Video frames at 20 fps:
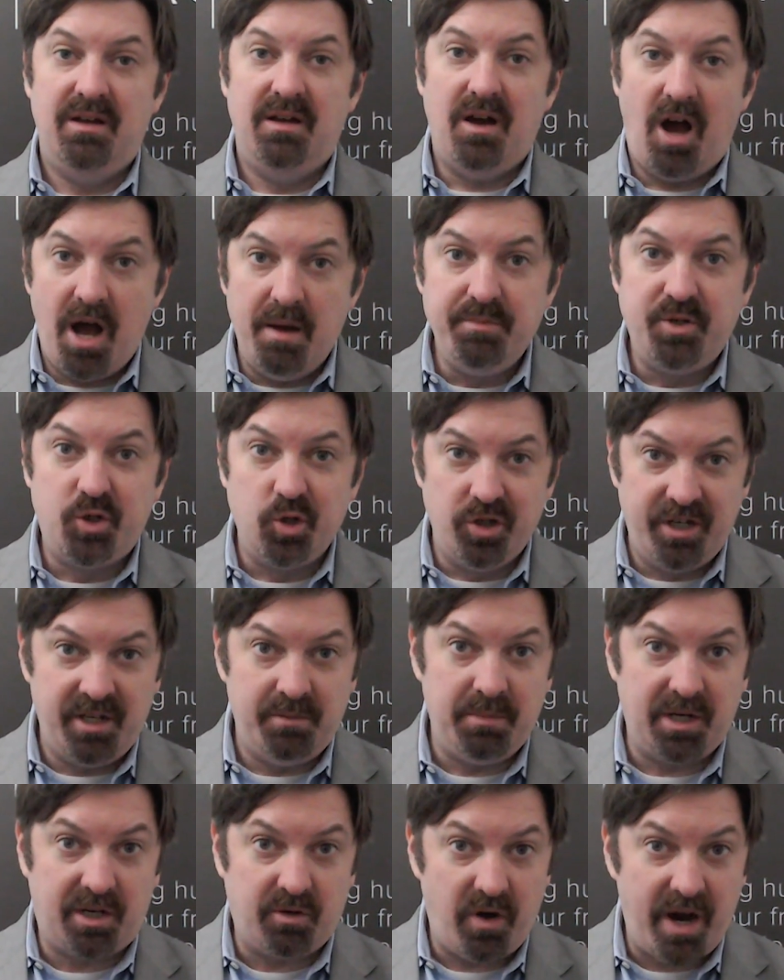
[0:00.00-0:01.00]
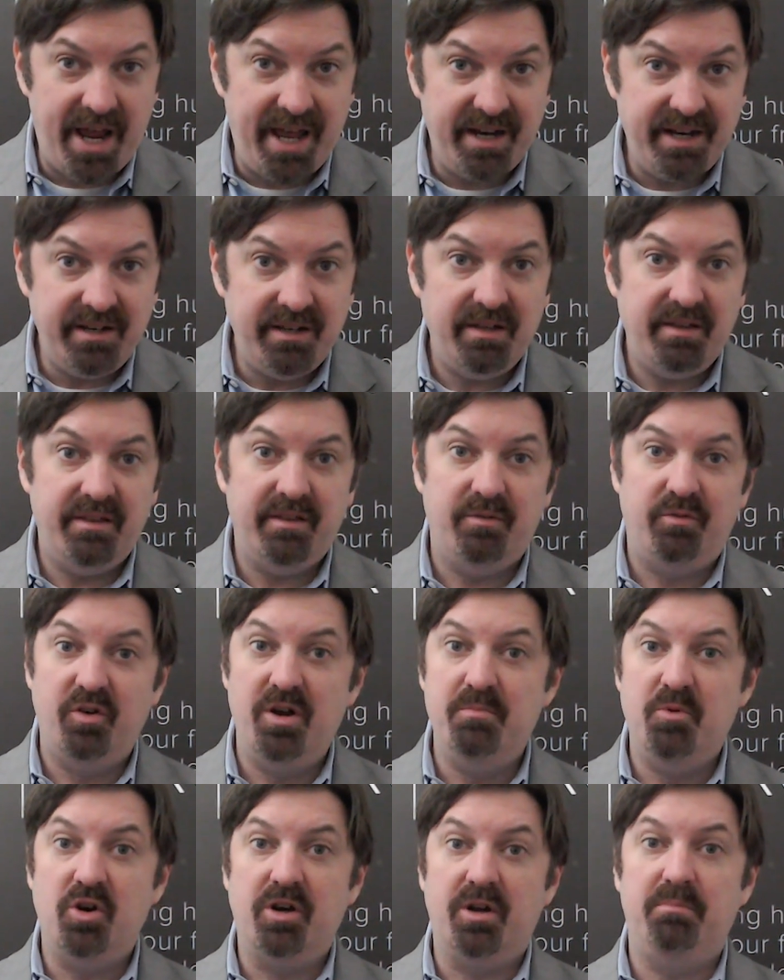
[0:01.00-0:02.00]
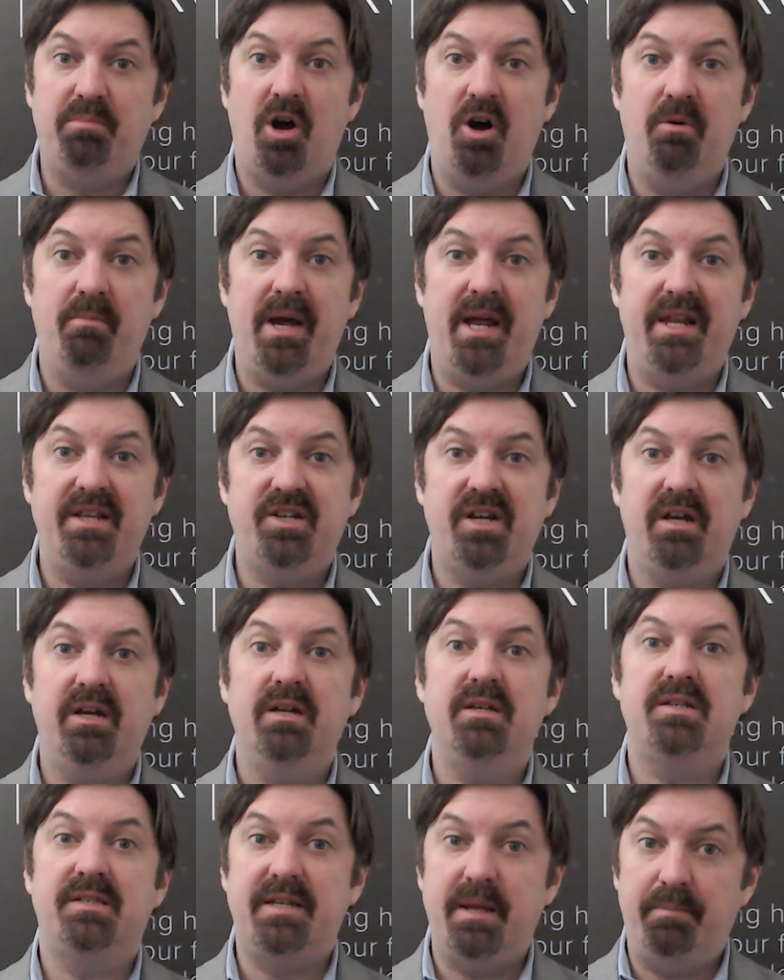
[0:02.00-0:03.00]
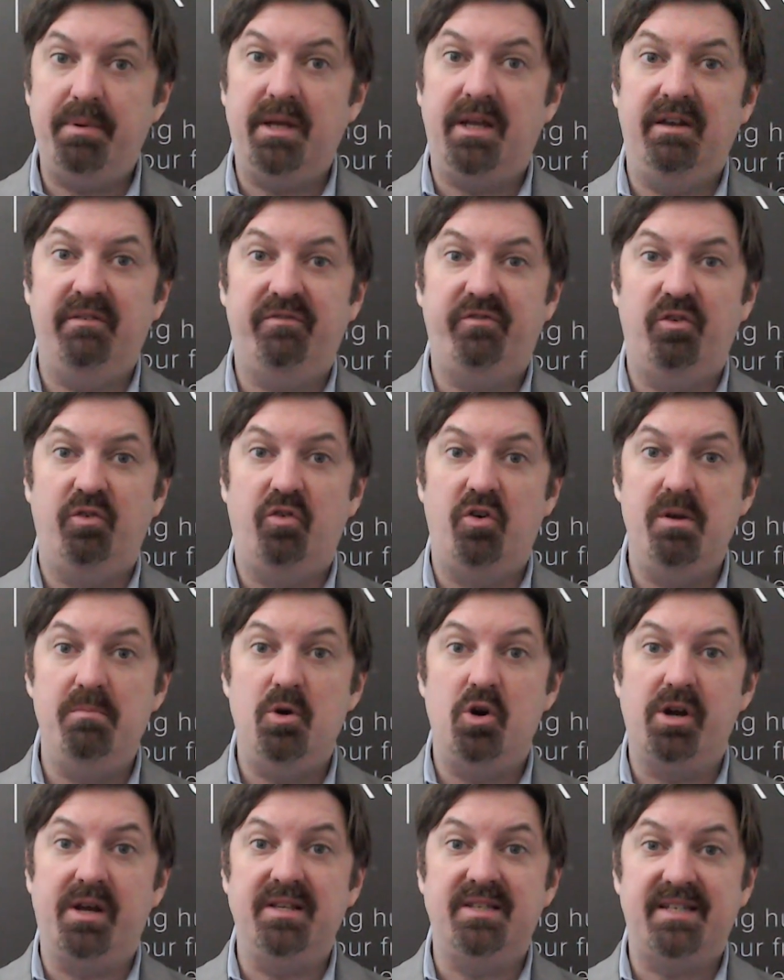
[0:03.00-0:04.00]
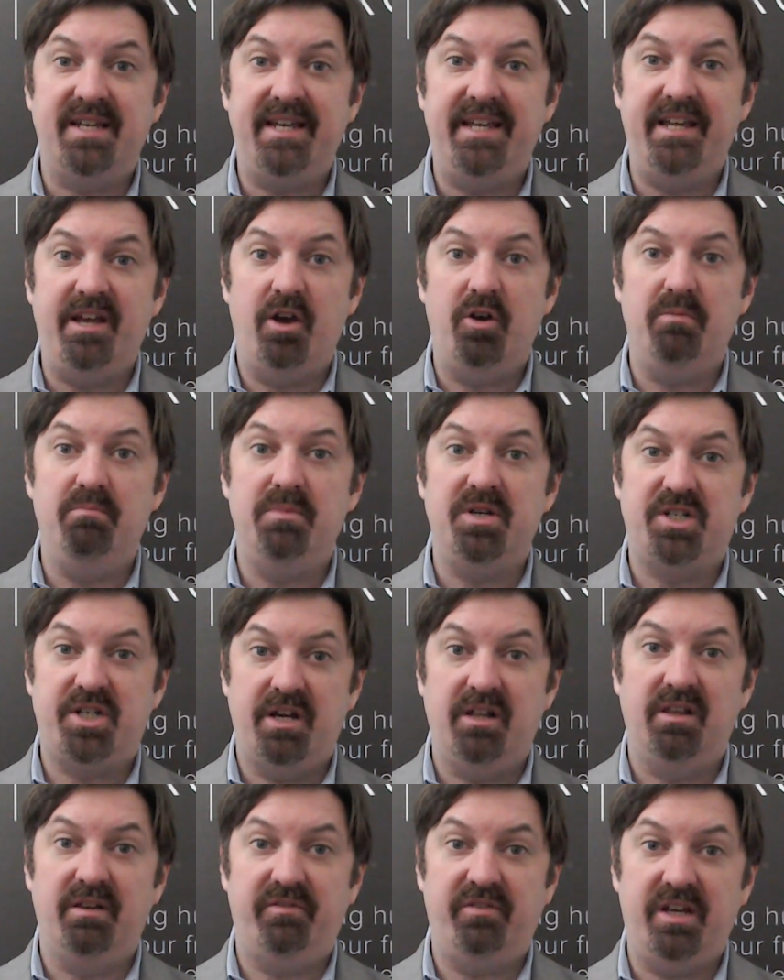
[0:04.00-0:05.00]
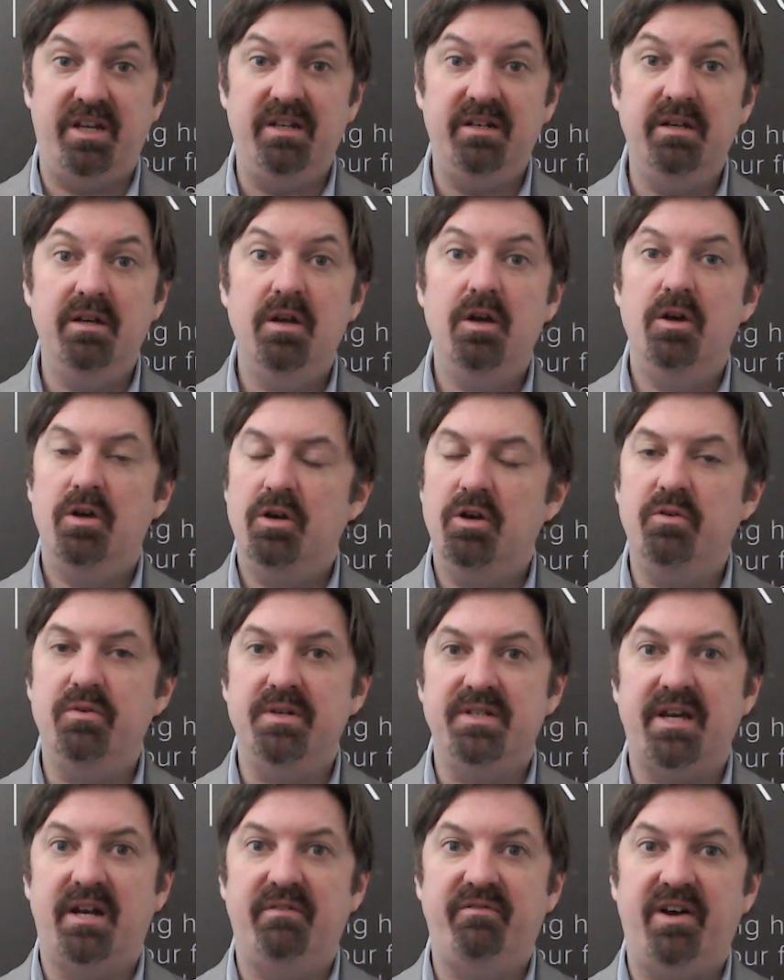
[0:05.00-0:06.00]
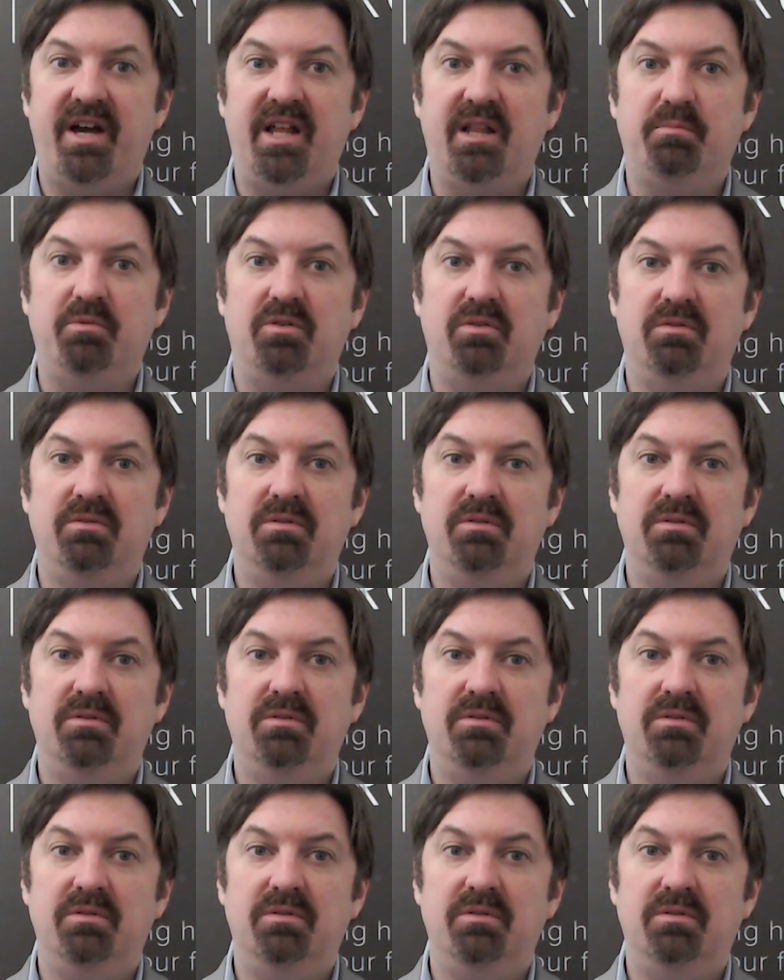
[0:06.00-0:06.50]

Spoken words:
I'm Julian McCran, the Roy Morgan Poll Manager, stepping in for Roy Morgan CEO Michelle Levine, who is unavailable.